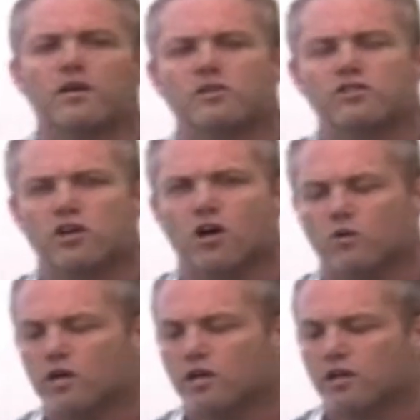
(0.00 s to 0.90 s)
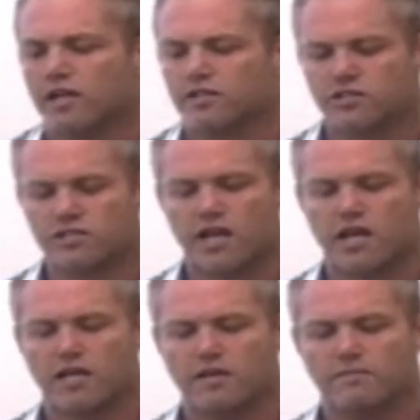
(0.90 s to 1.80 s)
So let's
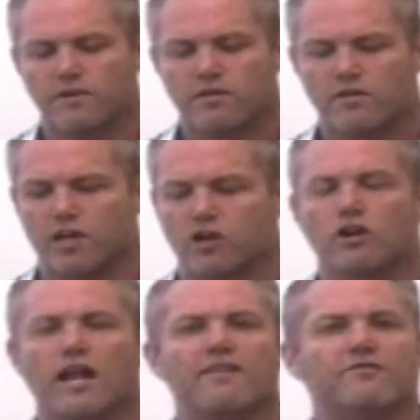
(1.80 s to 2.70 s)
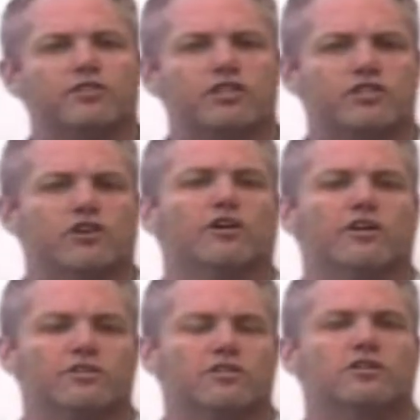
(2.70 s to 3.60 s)
say that your life
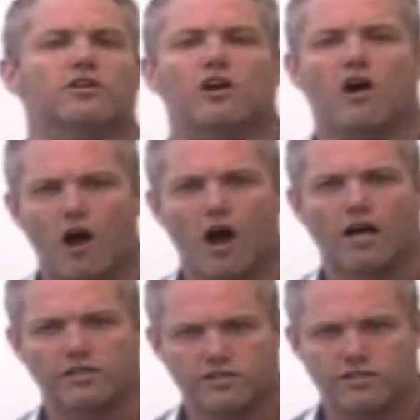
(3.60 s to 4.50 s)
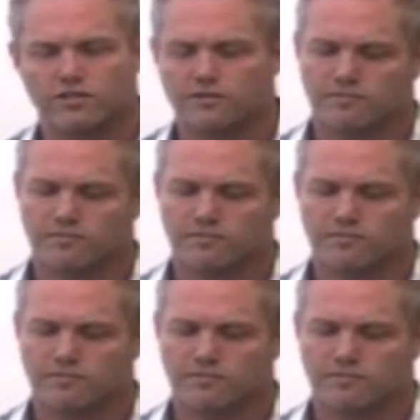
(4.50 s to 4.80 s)
insurance costs